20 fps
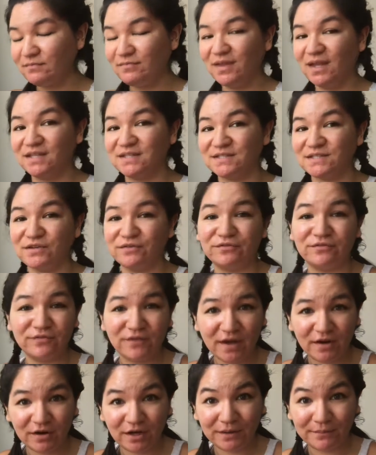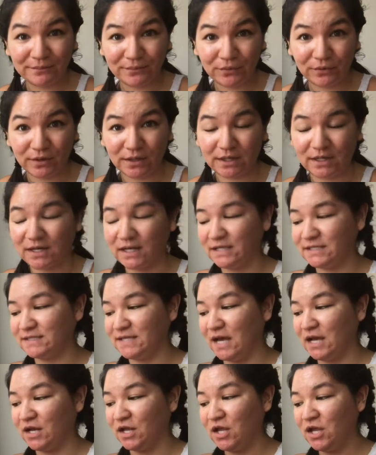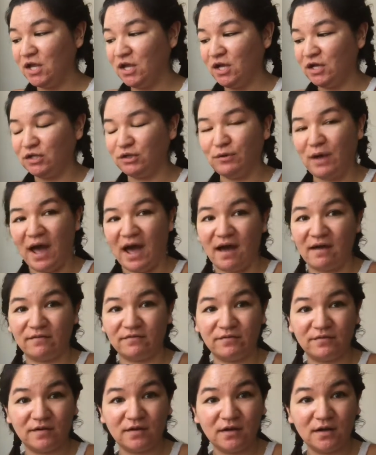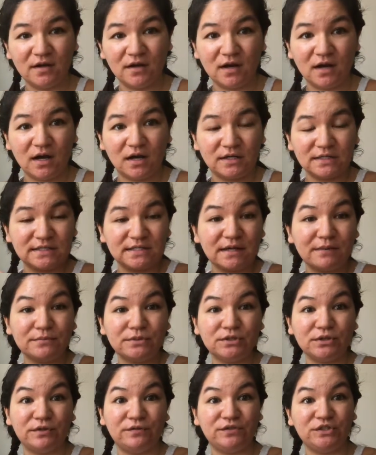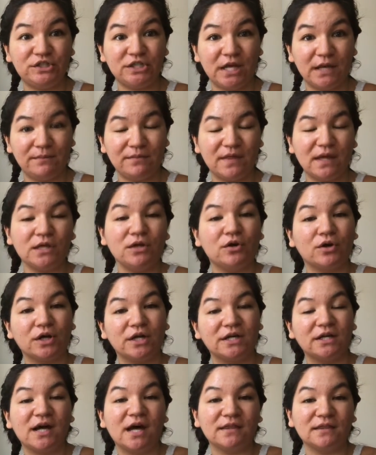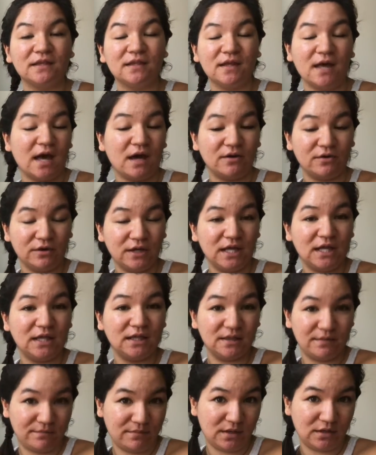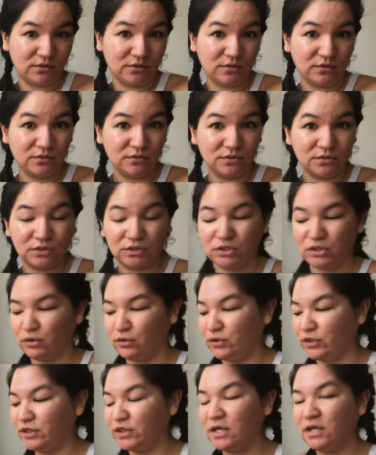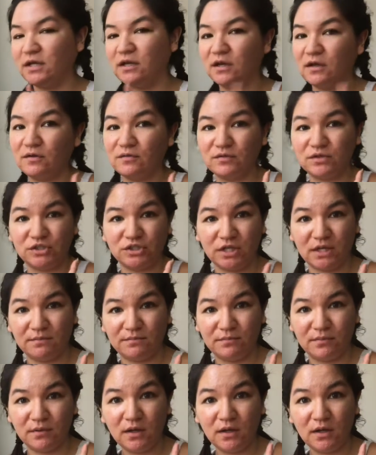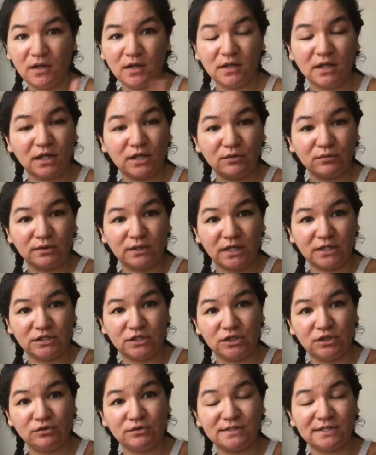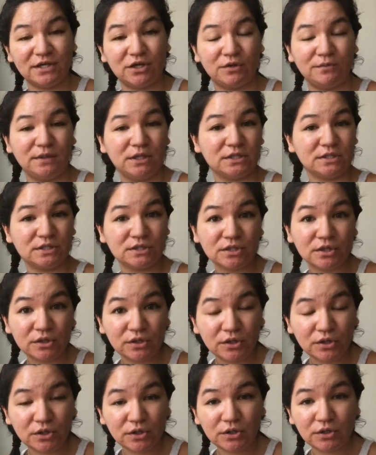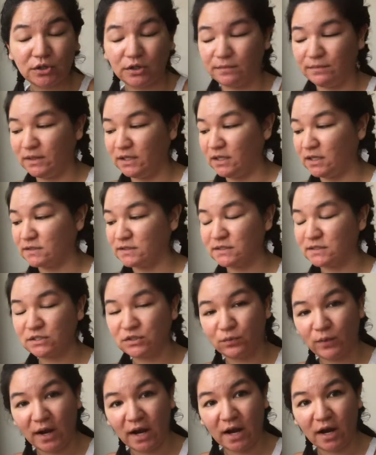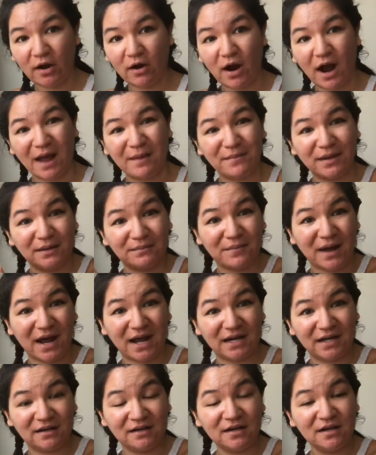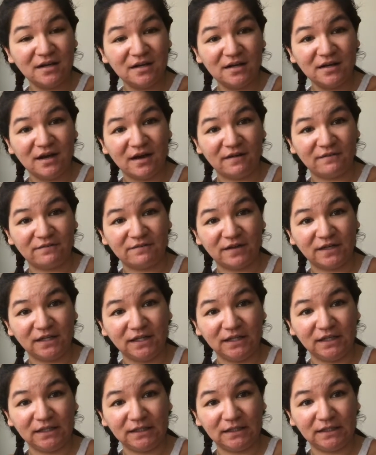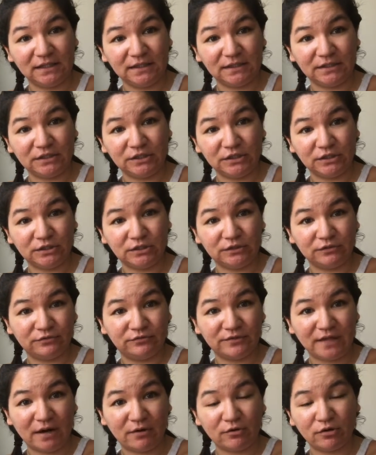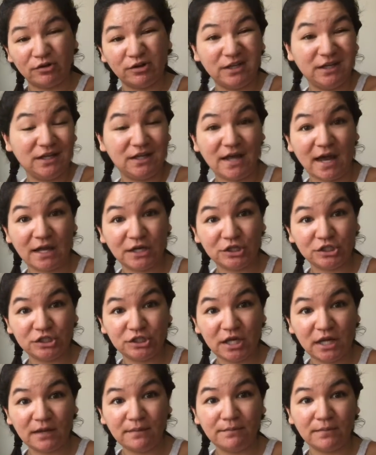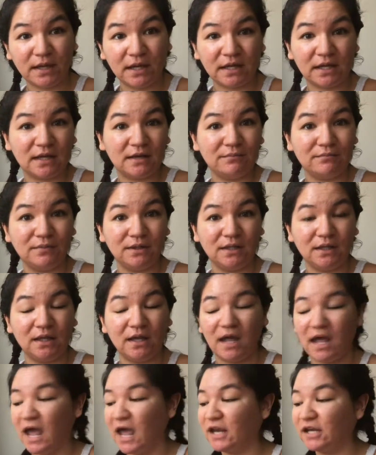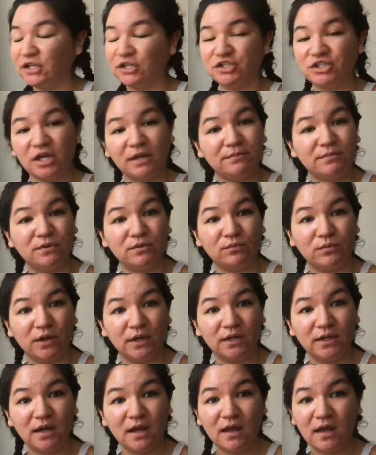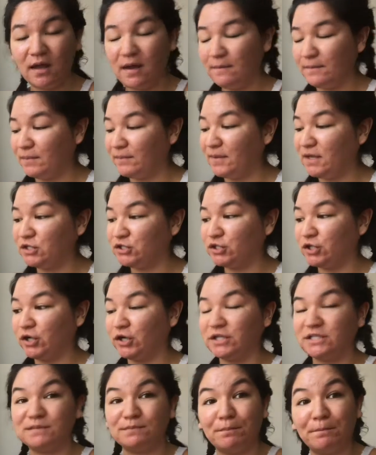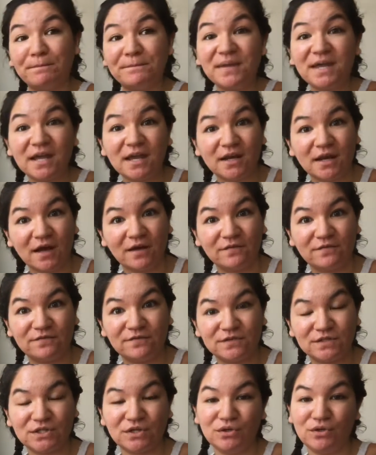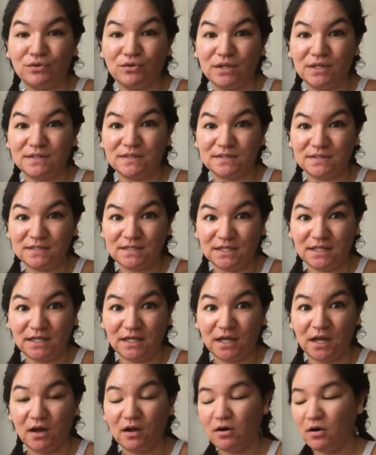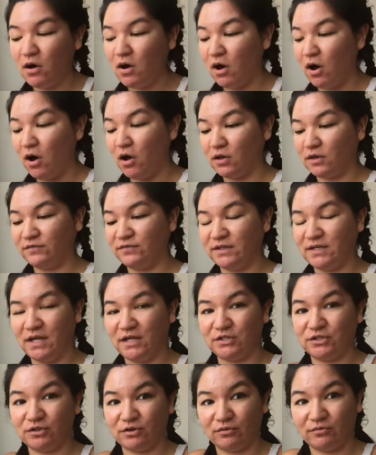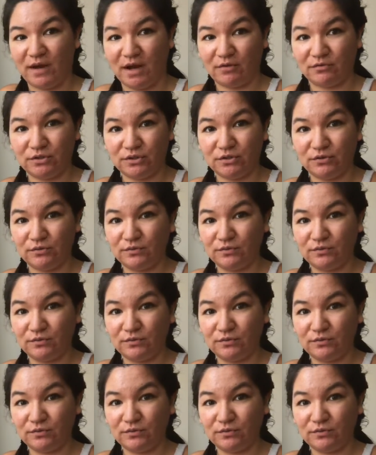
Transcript: And so very important is that you have some sort of shape that you're gonna cut out in the middle. So think of a shape that you would like to use. It could be a circle, could be a square. I made mine a funny little flowery kind of shape. It can be any shape you want. Make sure it's big enough so you can see all of the nature around you.